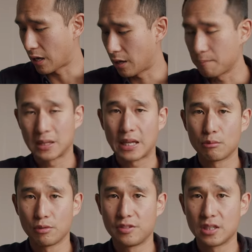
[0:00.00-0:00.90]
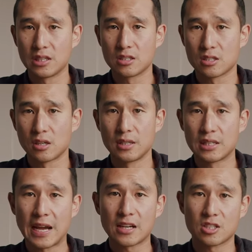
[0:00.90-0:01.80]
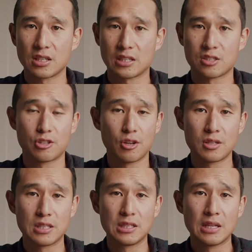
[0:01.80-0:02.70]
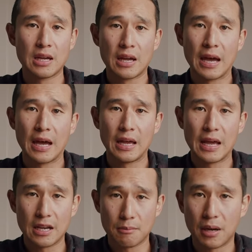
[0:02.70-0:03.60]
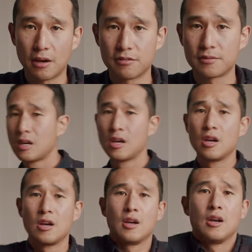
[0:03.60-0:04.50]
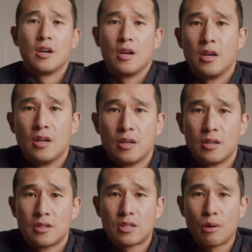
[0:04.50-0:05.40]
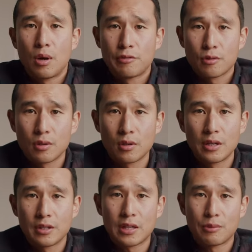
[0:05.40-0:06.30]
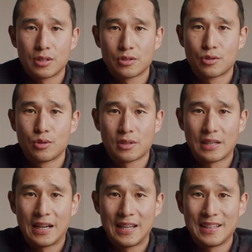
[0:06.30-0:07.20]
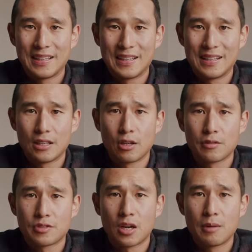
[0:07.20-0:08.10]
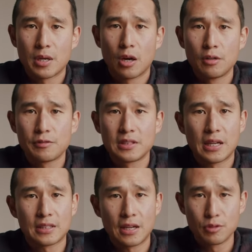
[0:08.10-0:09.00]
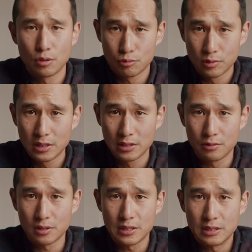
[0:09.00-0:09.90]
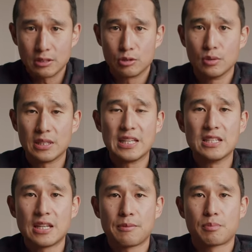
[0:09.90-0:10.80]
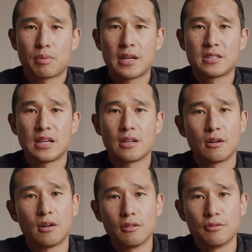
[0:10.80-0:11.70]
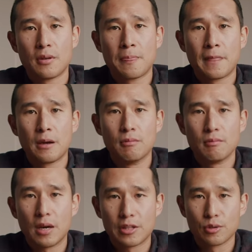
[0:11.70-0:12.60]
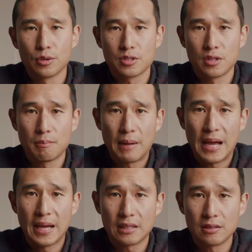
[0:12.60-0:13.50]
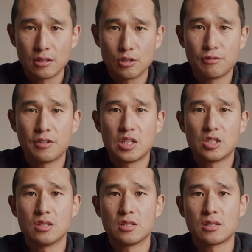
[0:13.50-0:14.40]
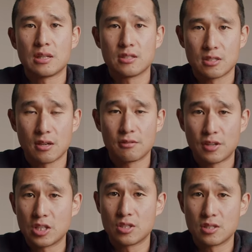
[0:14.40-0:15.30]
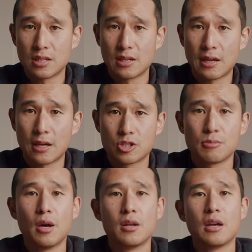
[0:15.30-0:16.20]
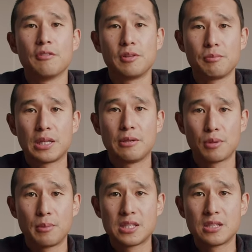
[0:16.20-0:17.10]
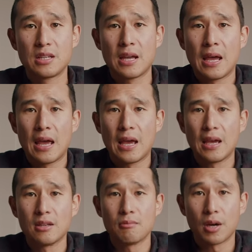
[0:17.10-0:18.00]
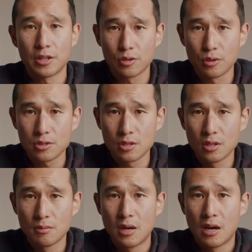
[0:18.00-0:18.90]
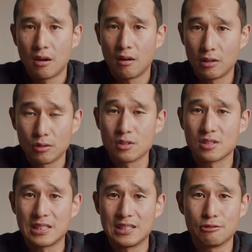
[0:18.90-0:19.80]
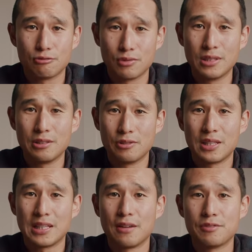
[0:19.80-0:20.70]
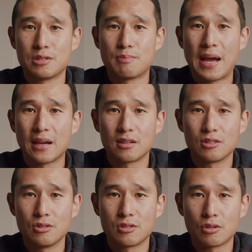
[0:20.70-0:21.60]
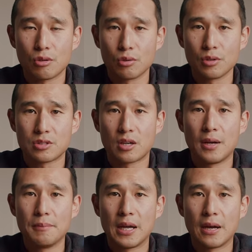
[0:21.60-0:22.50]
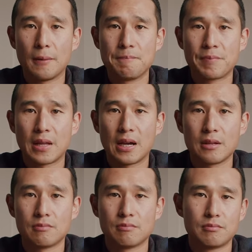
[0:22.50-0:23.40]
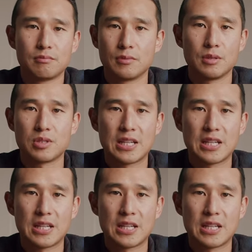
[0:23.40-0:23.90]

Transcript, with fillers: uh, but that will fit inside the Action X30 uh, and above. So overall, I know that one took a, uh, lot of time, but hopefully that gave you a really, really good in-depth breakdown of my thoughts on the bag and the new features and design features that uh, Shimoda have imp implemented and my thoughts on them. I honestly really, really love this bag. I use it all the time now uh, when I'm